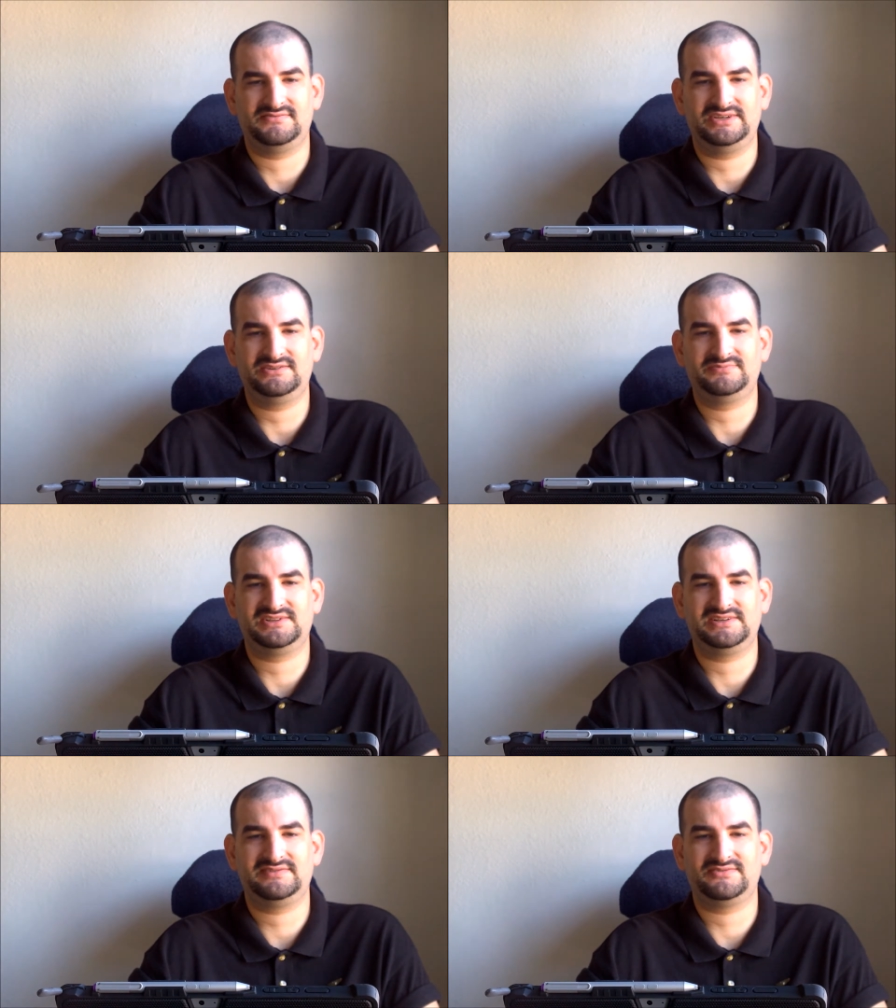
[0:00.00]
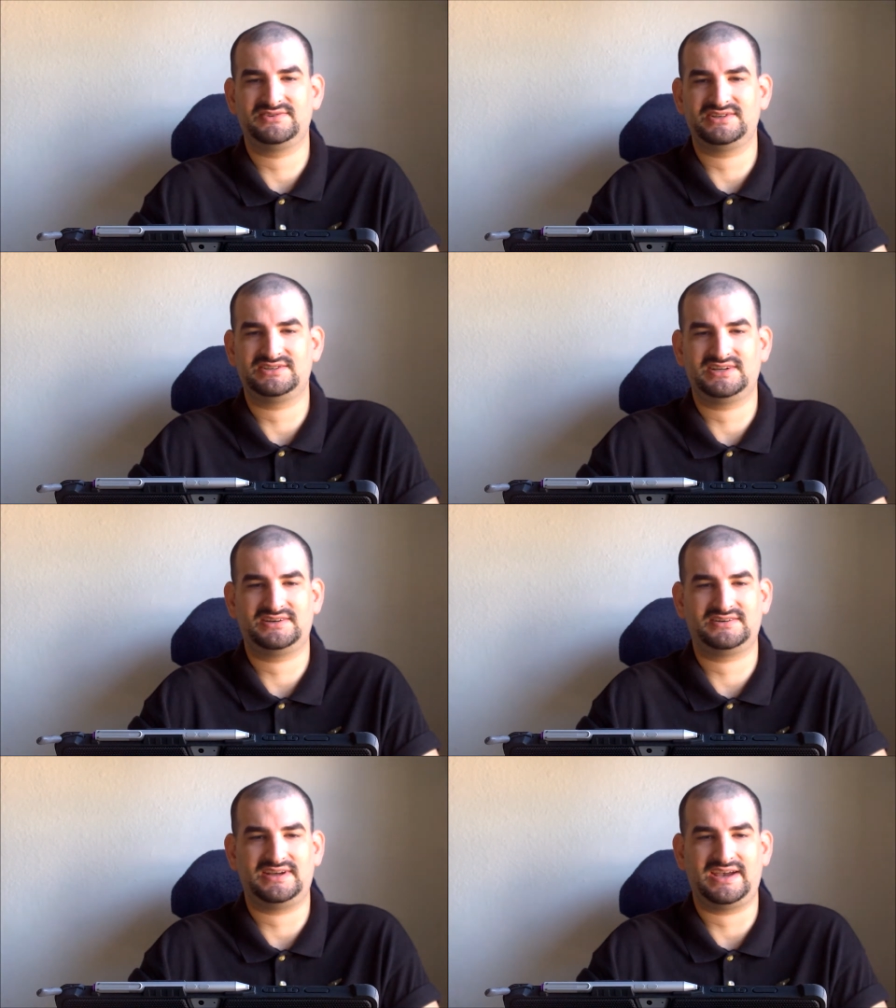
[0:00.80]
We don't believe it was a
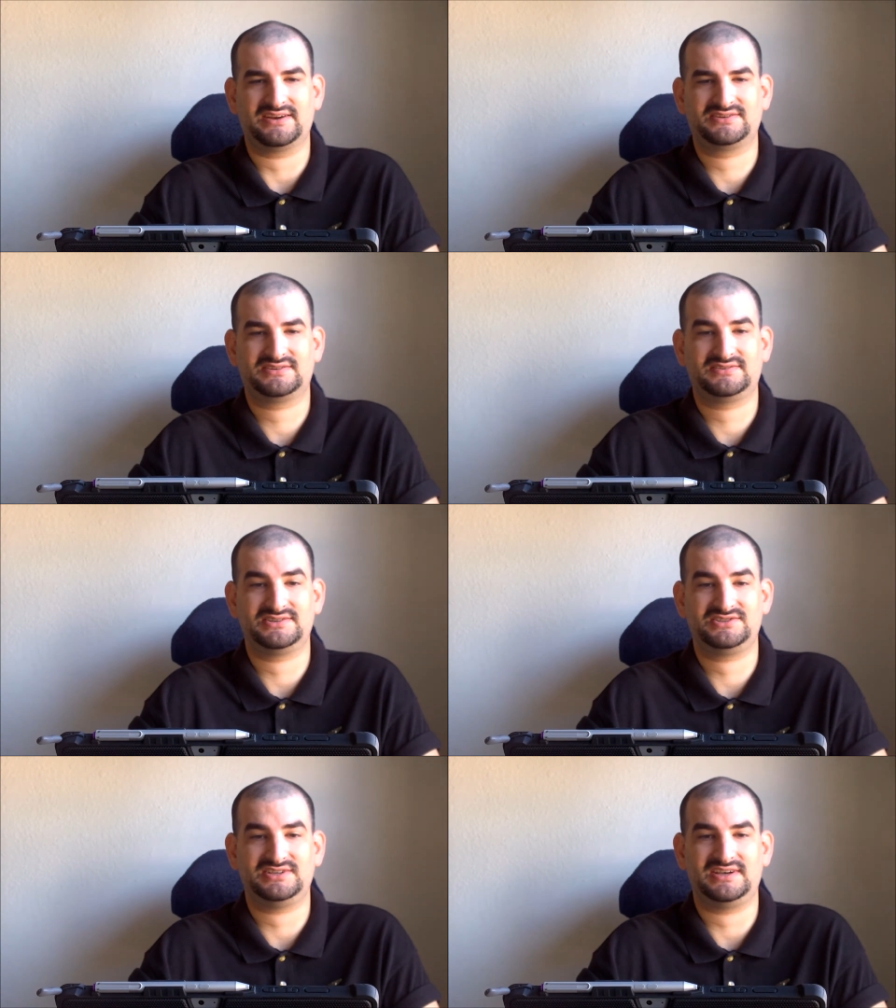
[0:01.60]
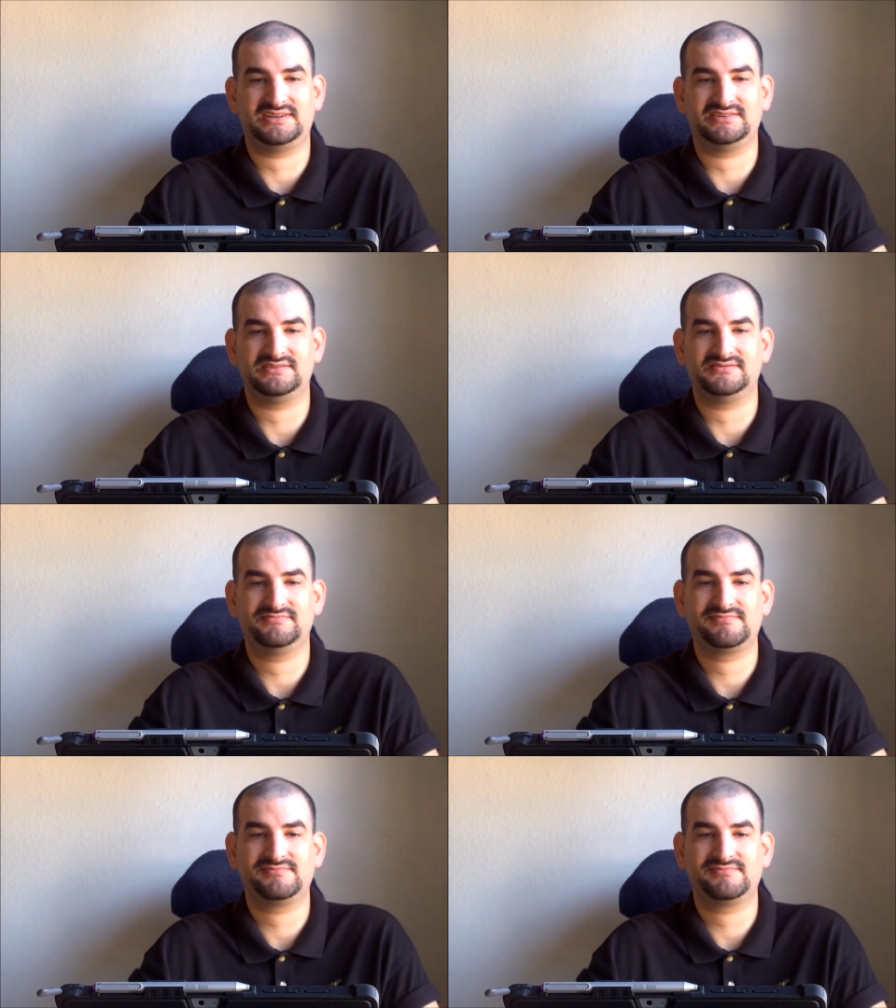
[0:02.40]
terror act, Christian